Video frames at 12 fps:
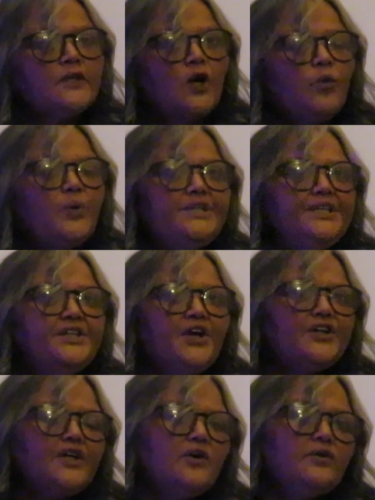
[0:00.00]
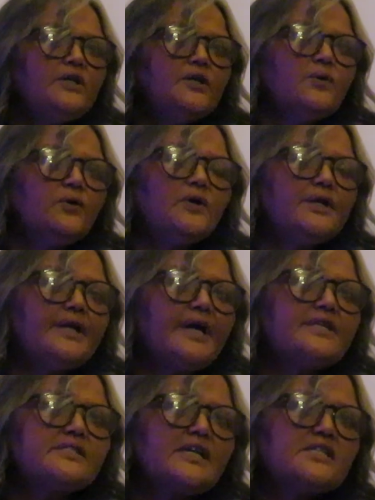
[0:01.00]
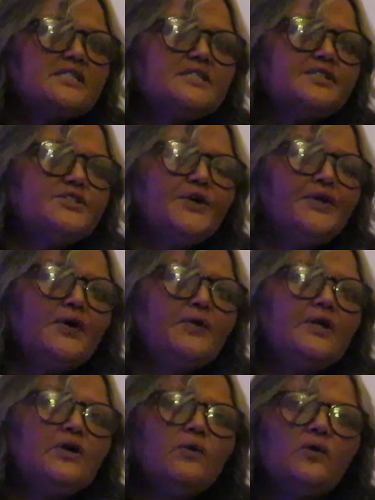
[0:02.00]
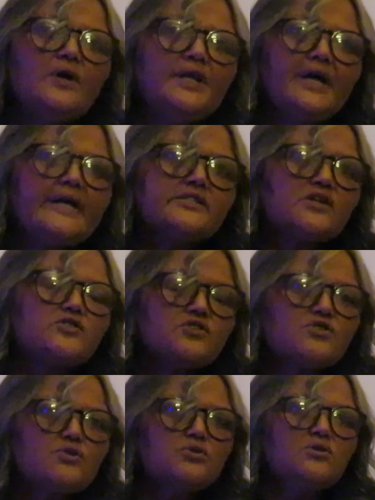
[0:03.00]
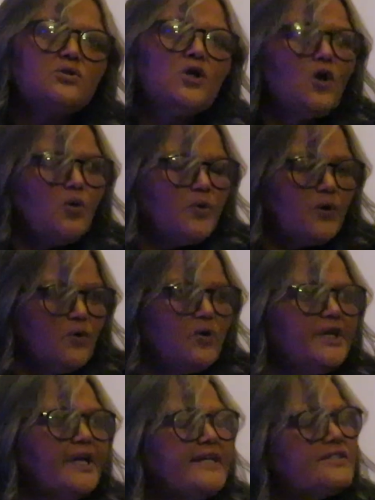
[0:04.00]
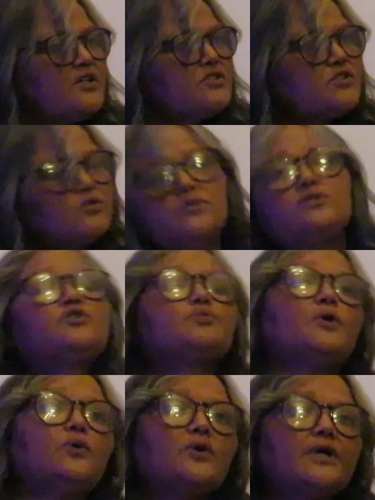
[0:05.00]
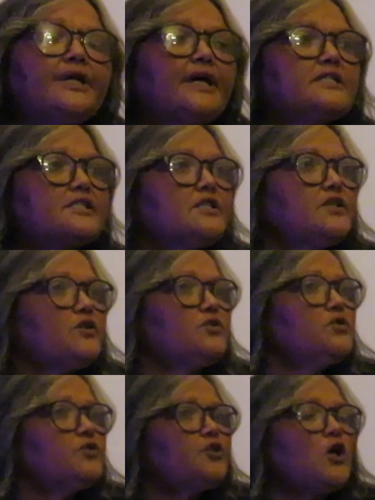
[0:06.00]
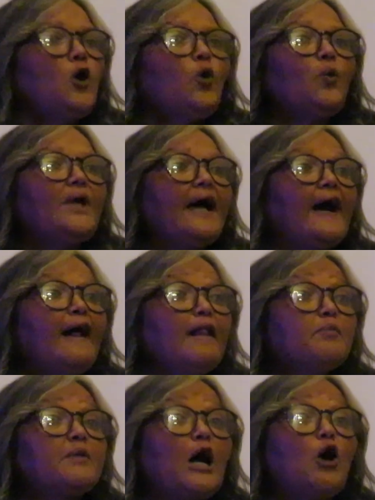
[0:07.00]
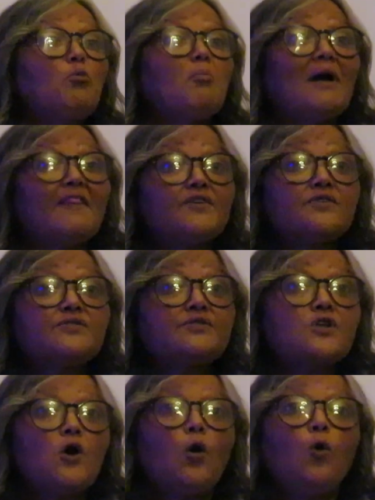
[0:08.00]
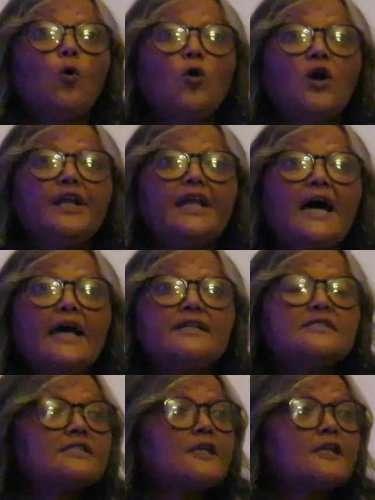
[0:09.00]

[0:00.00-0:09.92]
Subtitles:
We did not only organize, as we did not only organize on school, we organized on schools, we organized in the youth, we helped our mothers organize